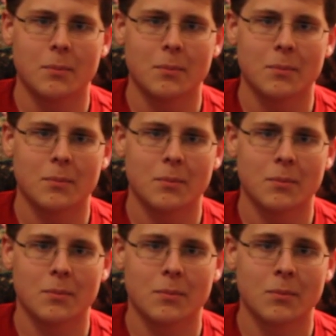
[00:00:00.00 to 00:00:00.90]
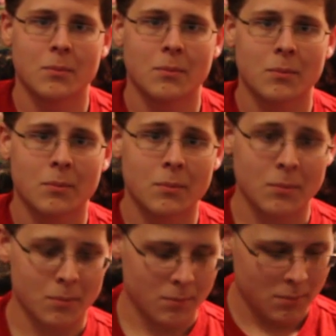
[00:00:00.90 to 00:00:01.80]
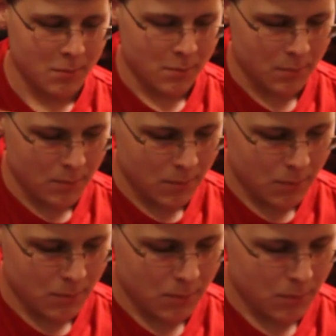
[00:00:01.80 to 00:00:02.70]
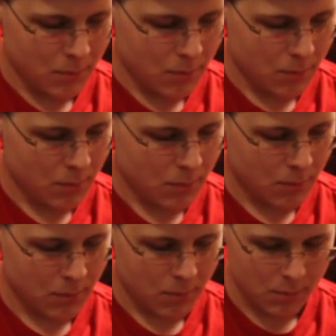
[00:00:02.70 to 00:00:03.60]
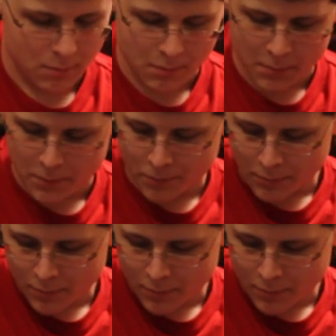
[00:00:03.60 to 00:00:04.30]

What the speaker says: No one is speaking in this clip.